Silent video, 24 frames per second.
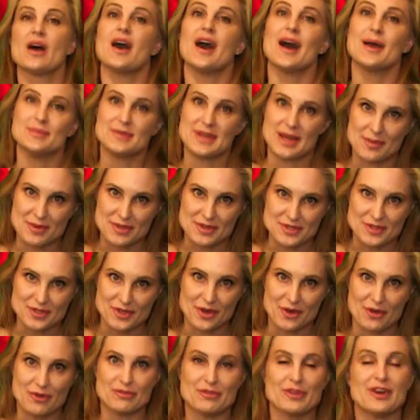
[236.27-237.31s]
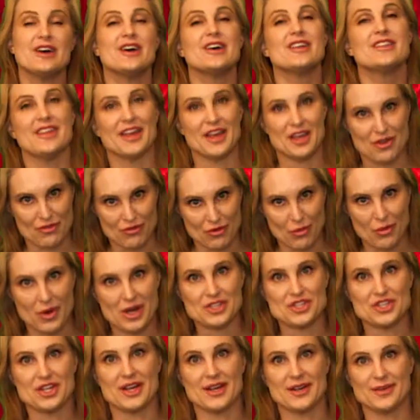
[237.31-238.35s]
I'm Tamitha Skov. Thank you for
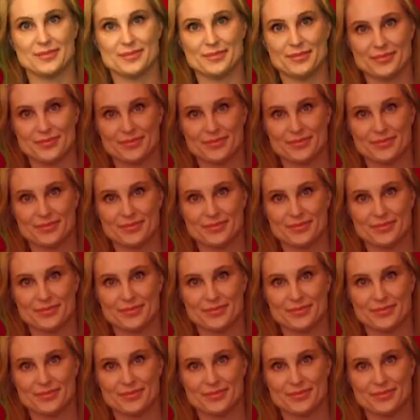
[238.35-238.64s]
watching.